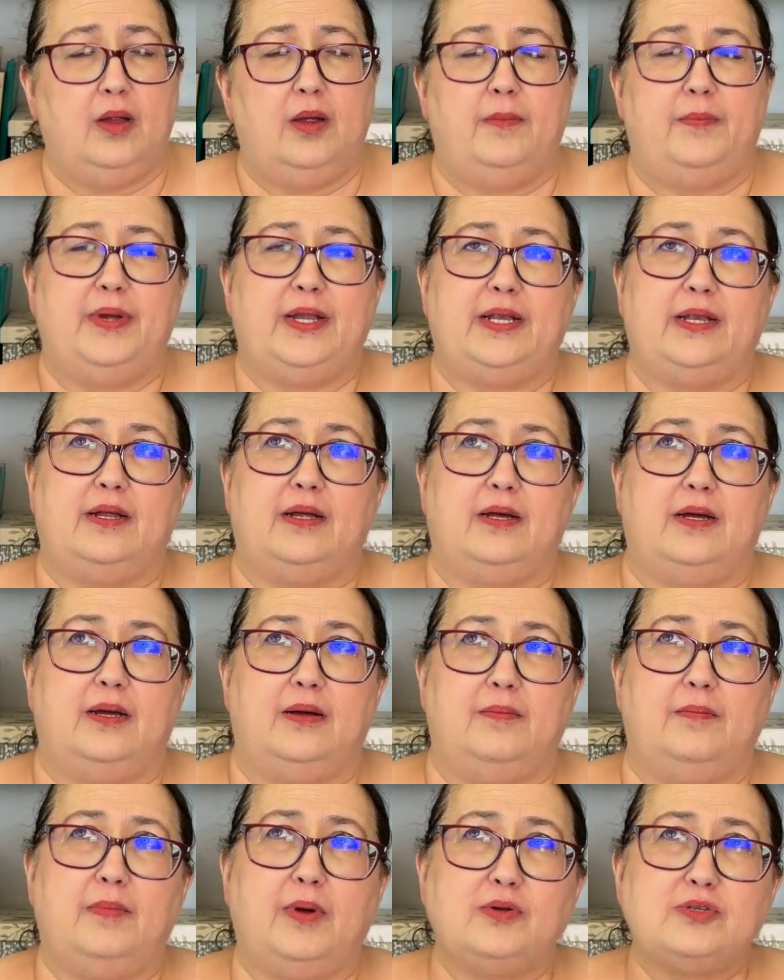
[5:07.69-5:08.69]
But
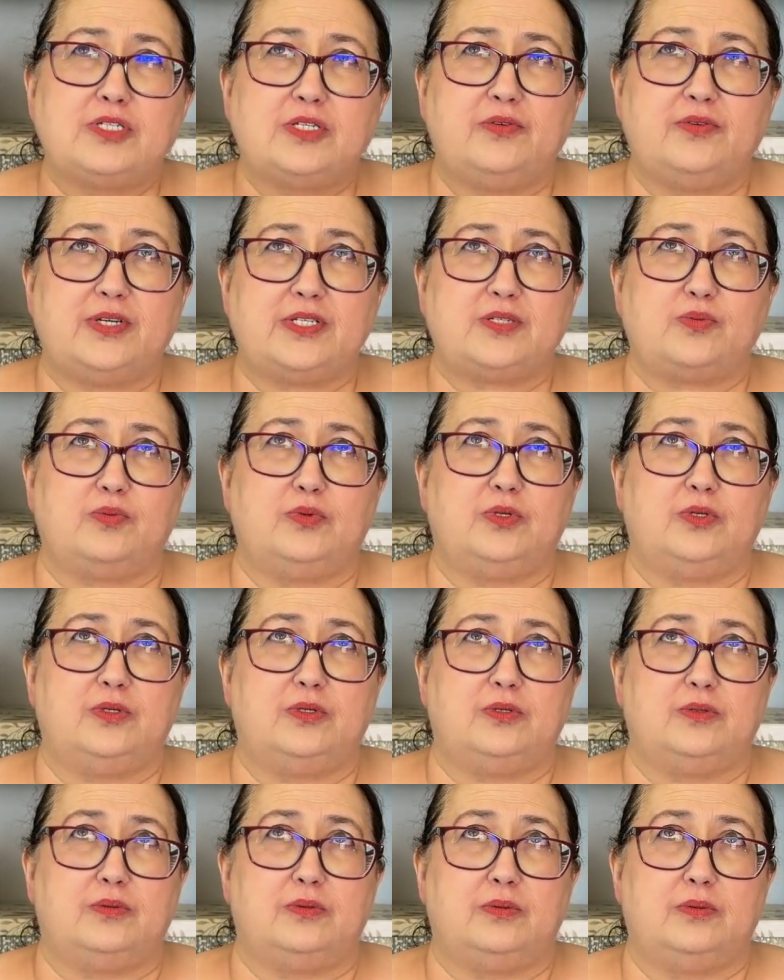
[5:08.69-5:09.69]
most of us
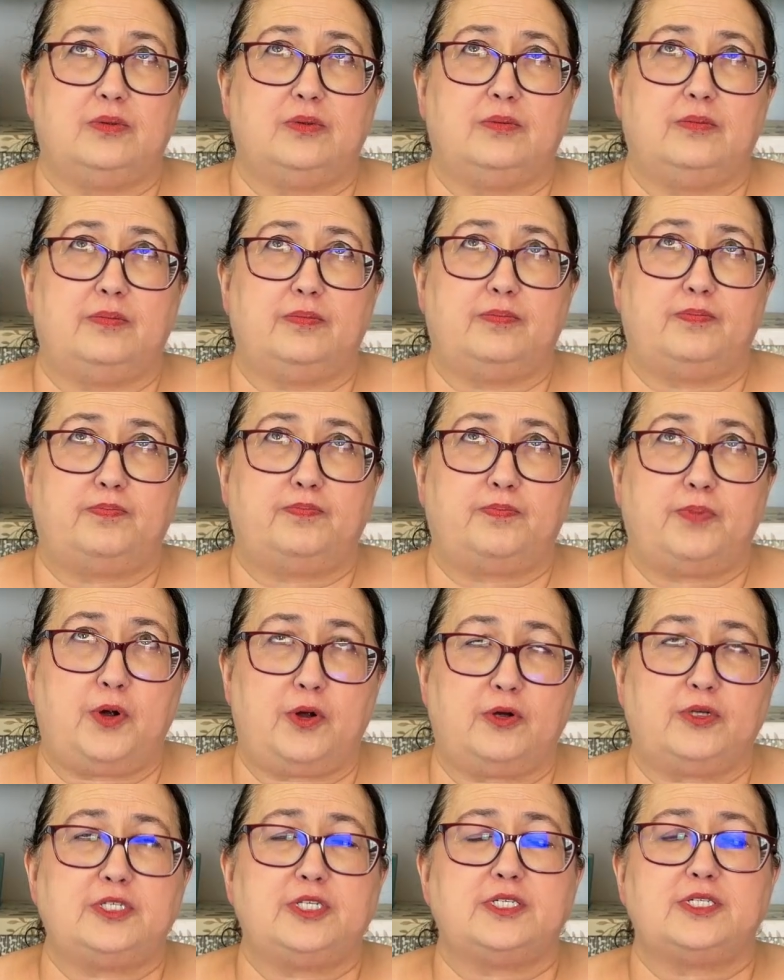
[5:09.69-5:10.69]
will
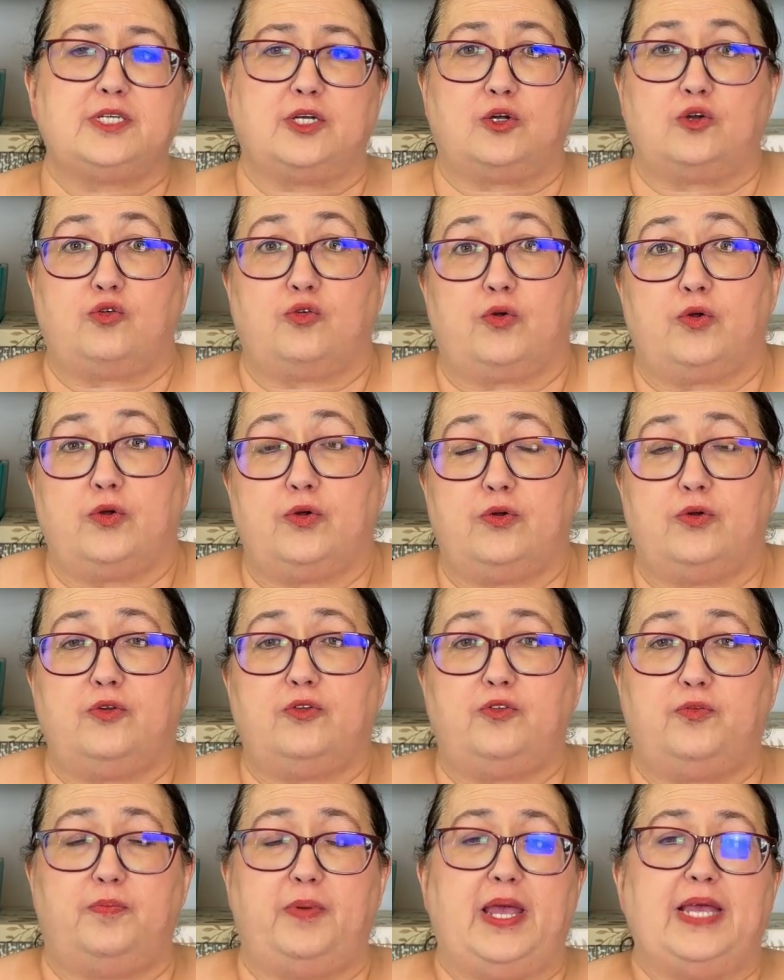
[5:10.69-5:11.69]
purchase a cruise
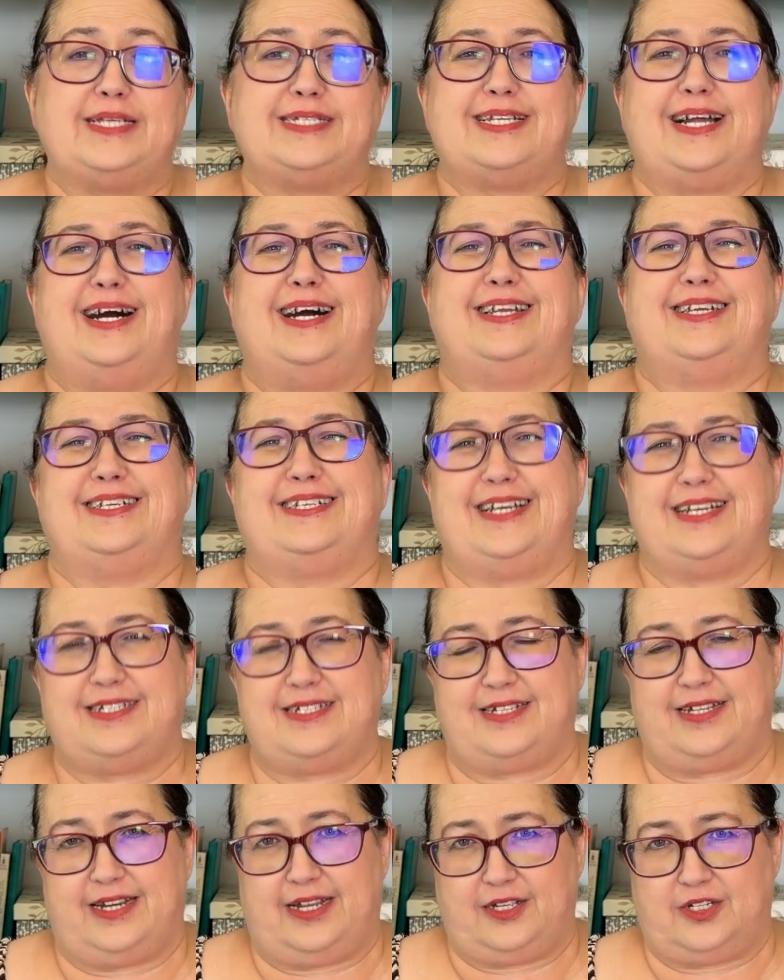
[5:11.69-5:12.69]
based on a
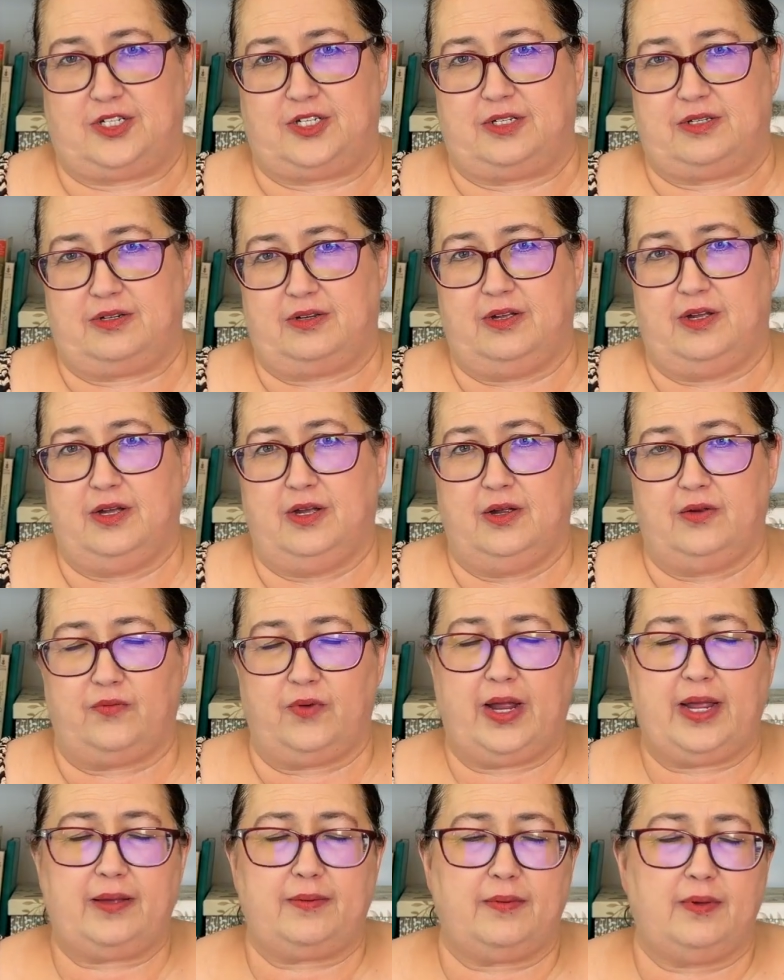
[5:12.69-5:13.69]
destination,
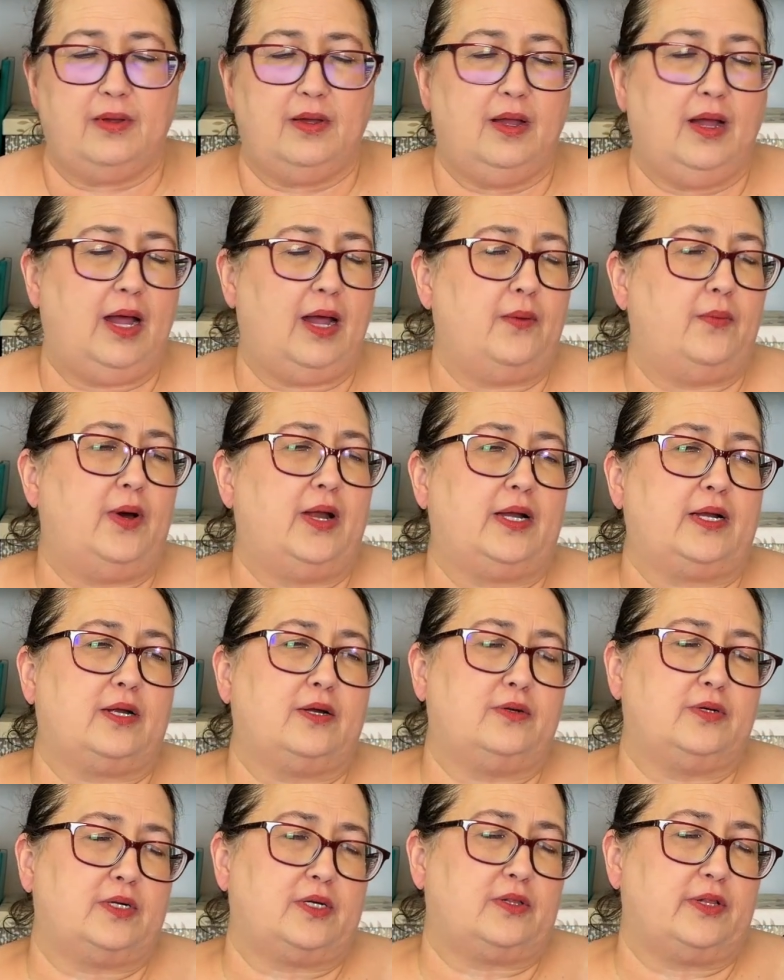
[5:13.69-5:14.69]
right? I want to go
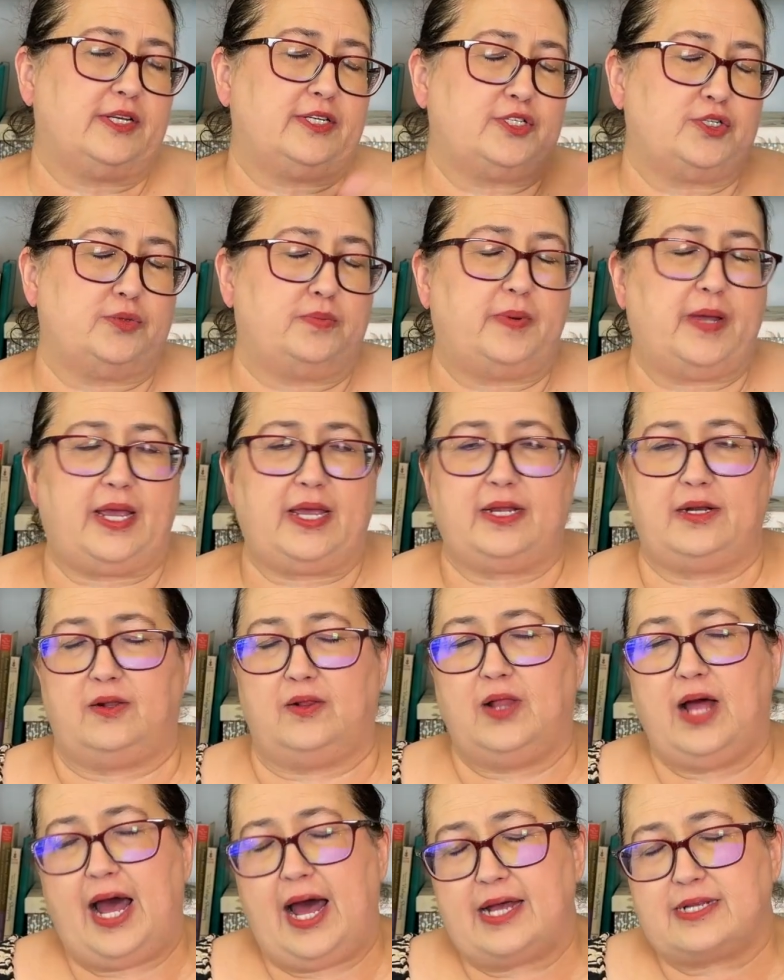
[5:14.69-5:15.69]
to Glacier Bay in
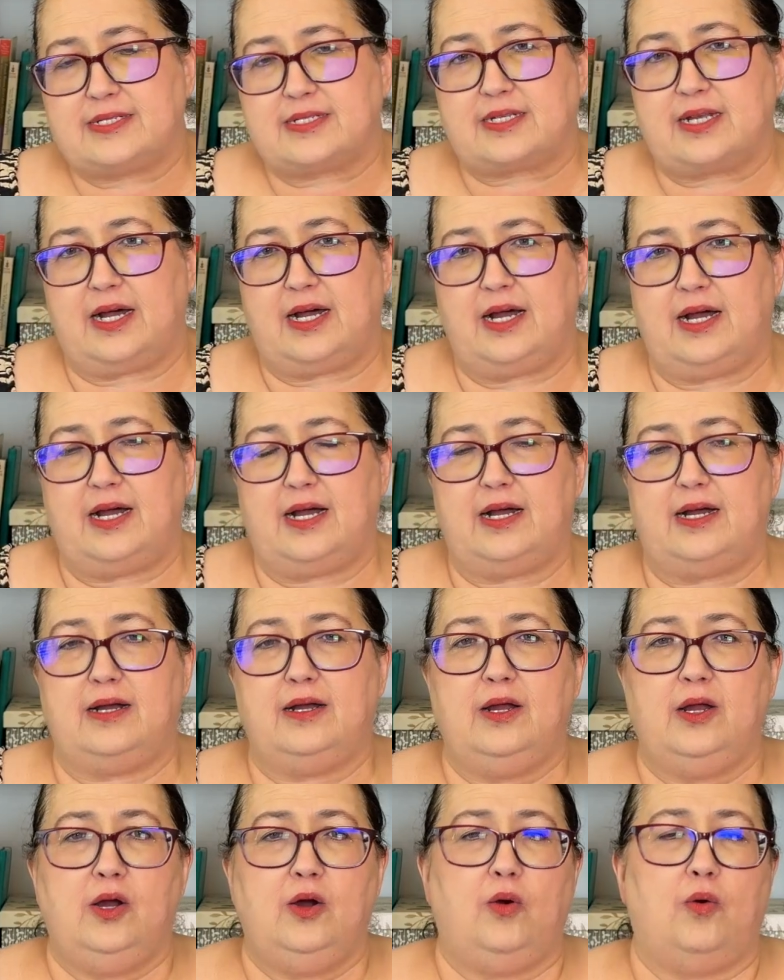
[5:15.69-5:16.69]
Alaska,
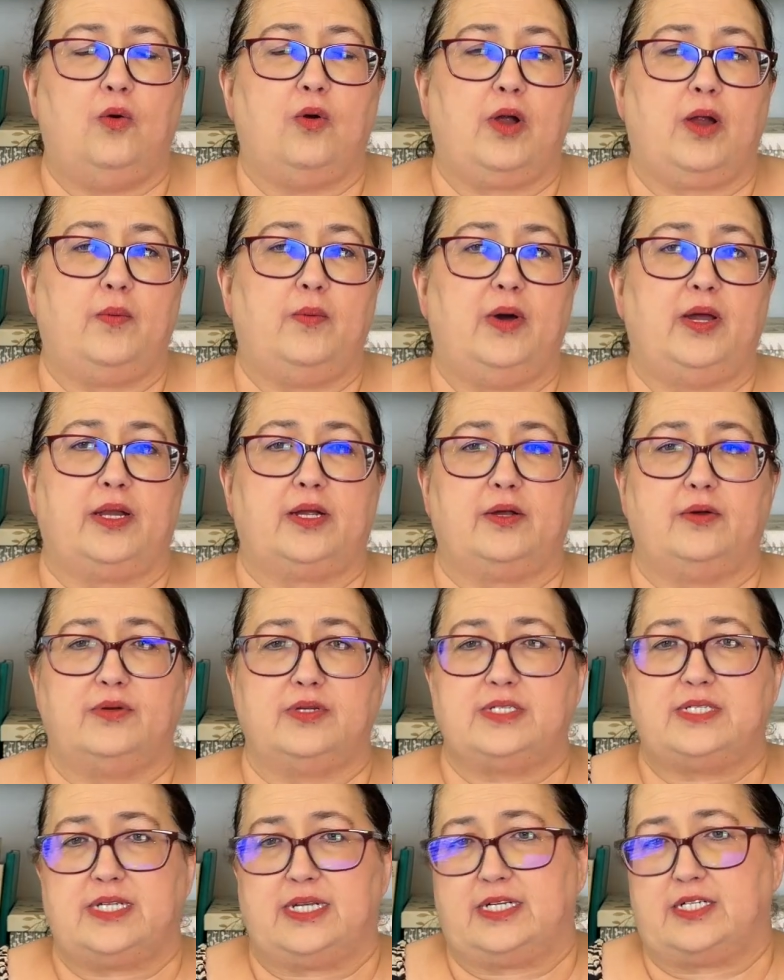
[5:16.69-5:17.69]
or I want to go to
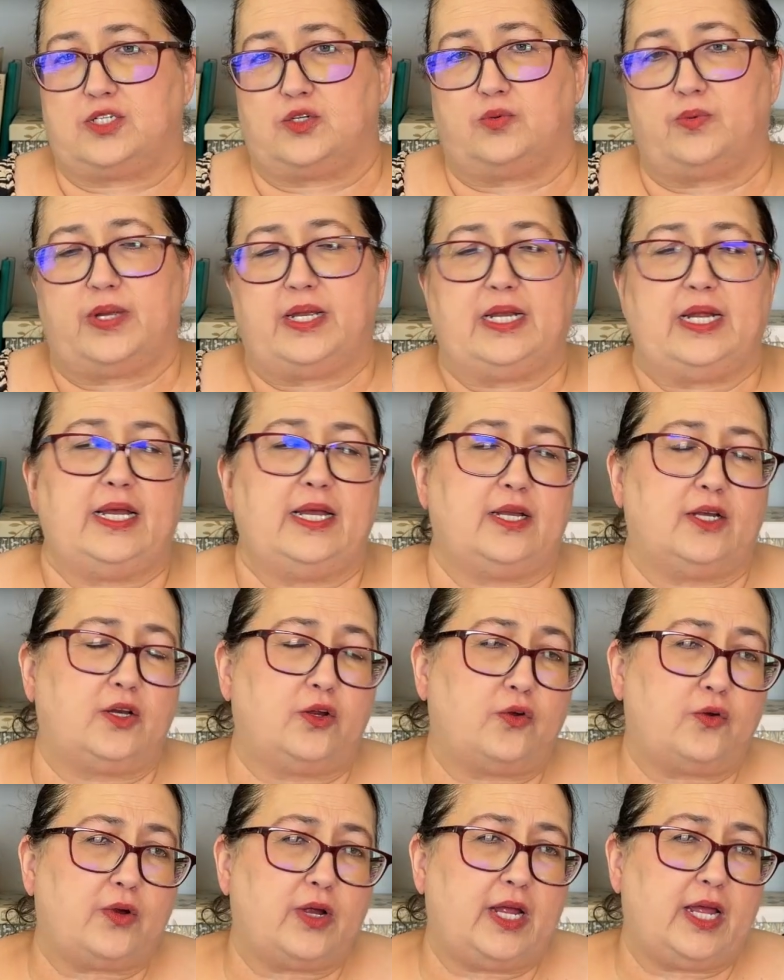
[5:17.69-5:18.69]
Santorini in
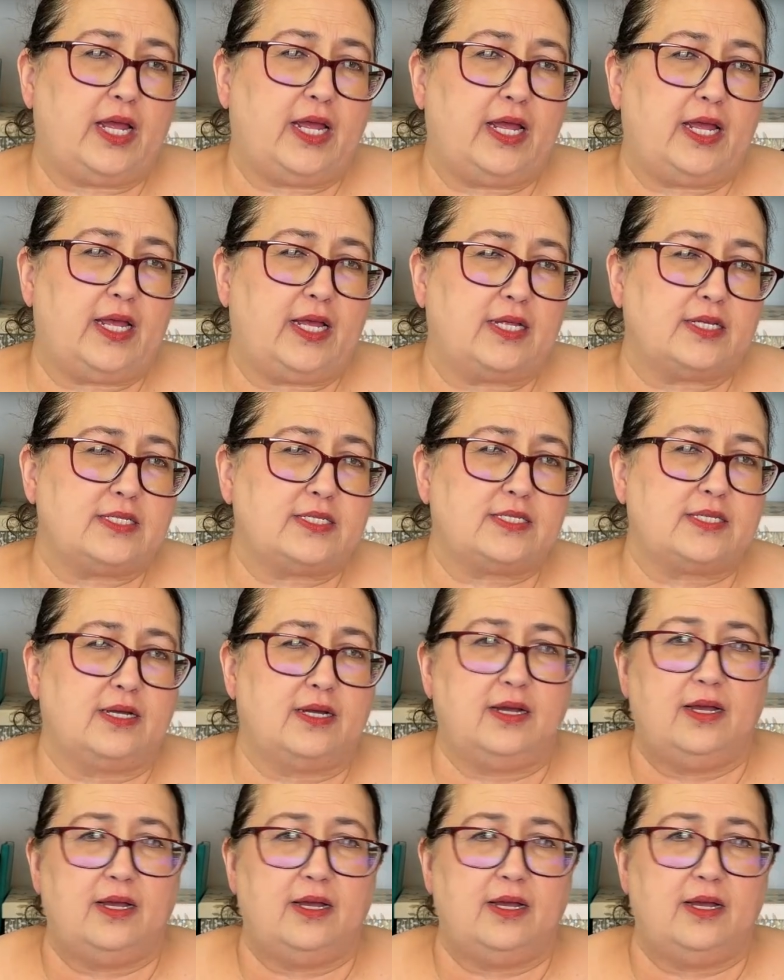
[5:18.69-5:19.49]
Greece.